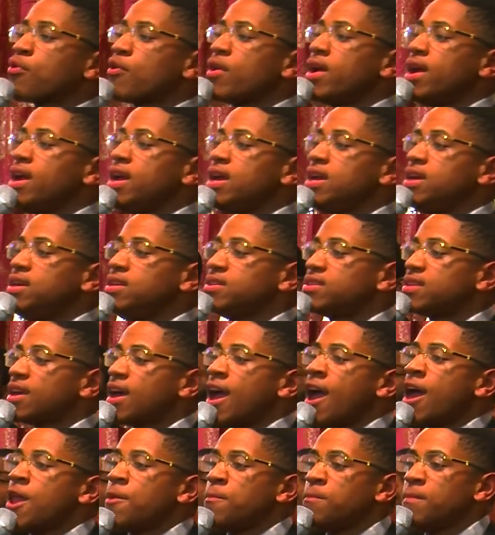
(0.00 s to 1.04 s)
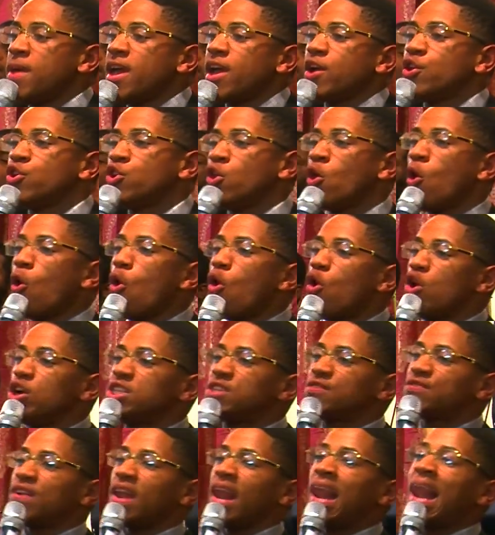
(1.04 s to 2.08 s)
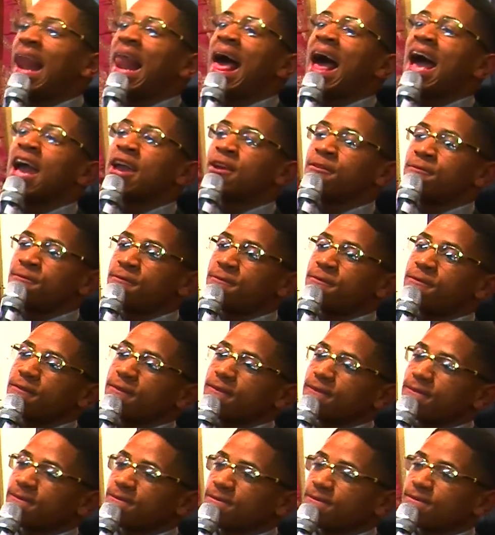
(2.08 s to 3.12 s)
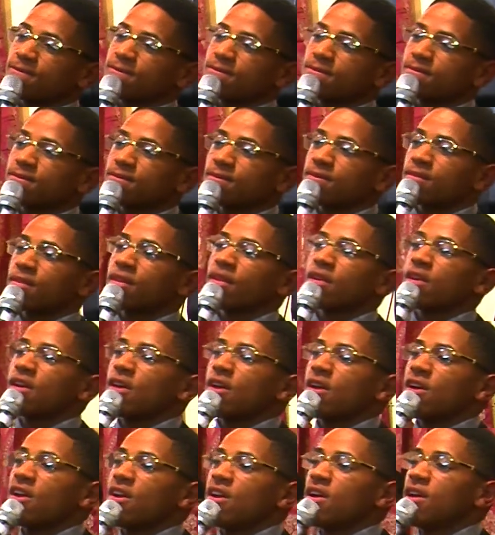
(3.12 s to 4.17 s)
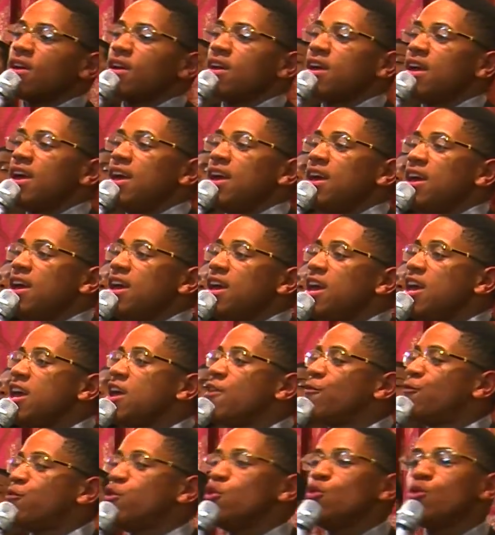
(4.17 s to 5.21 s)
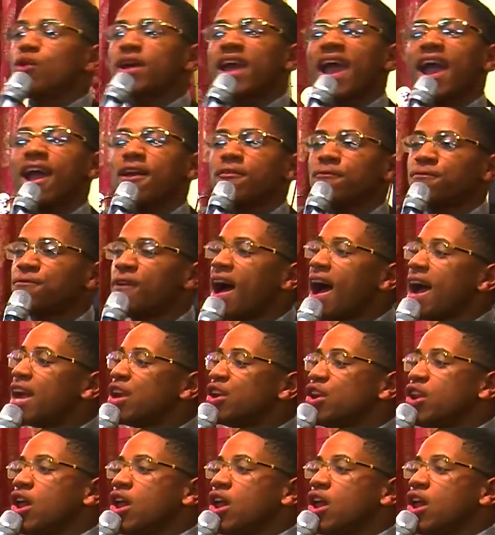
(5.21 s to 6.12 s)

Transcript: praise and make noise for life. Right, right. If you can't find